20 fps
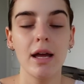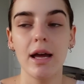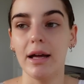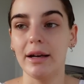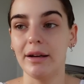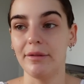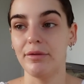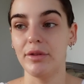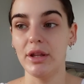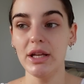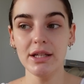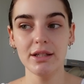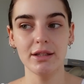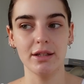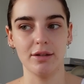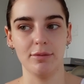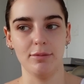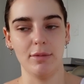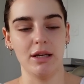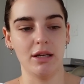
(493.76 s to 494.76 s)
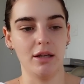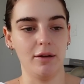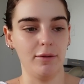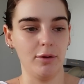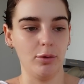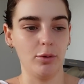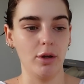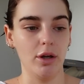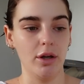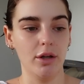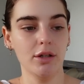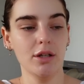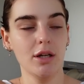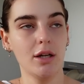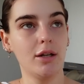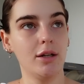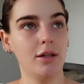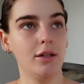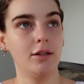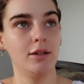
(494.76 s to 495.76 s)
And if this doesn't make you feel good,
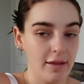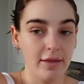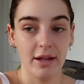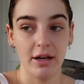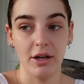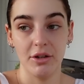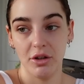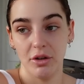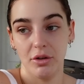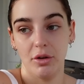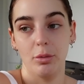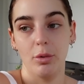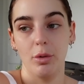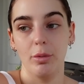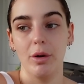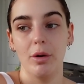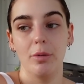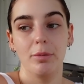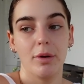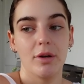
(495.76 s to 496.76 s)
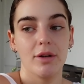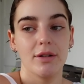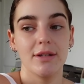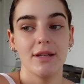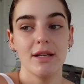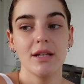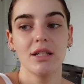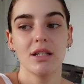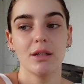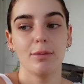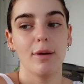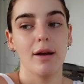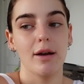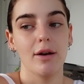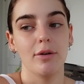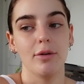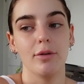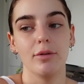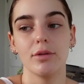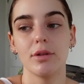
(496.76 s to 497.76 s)
then I don't know what will, because this
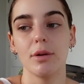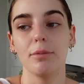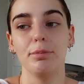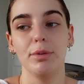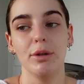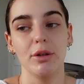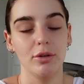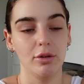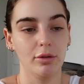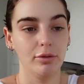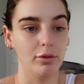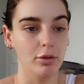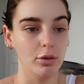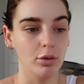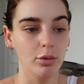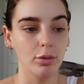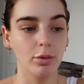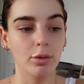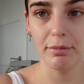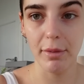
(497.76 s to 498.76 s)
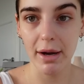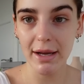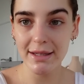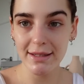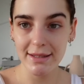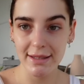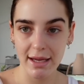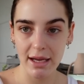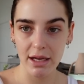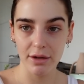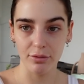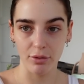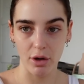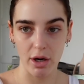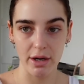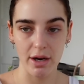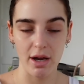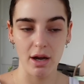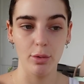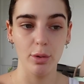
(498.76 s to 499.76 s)
smells beautiful. My skin
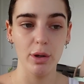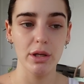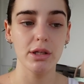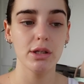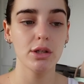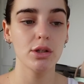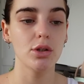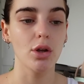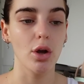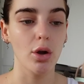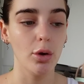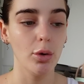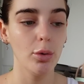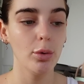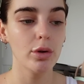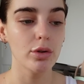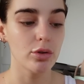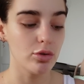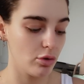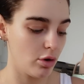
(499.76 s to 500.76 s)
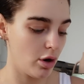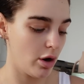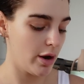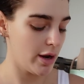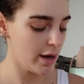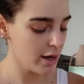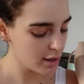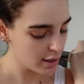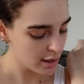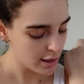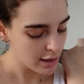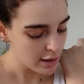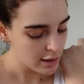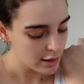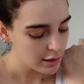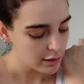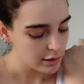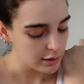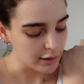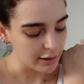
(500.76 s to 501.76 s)
right now is so dry.
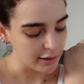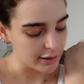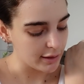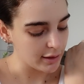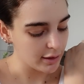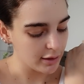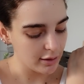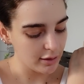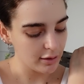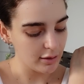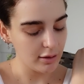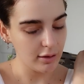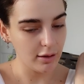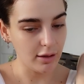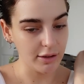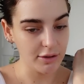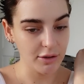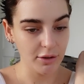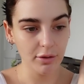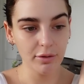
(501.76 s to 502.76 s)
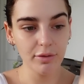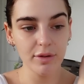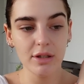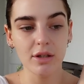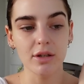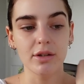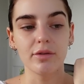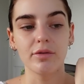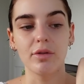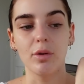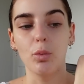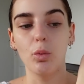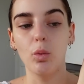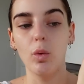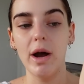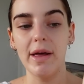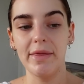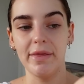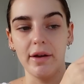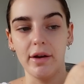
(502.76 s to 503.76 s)
Like, I don't know if it's because of the
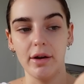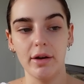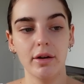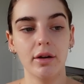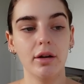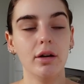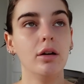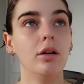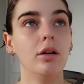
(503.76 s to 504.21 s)
weather,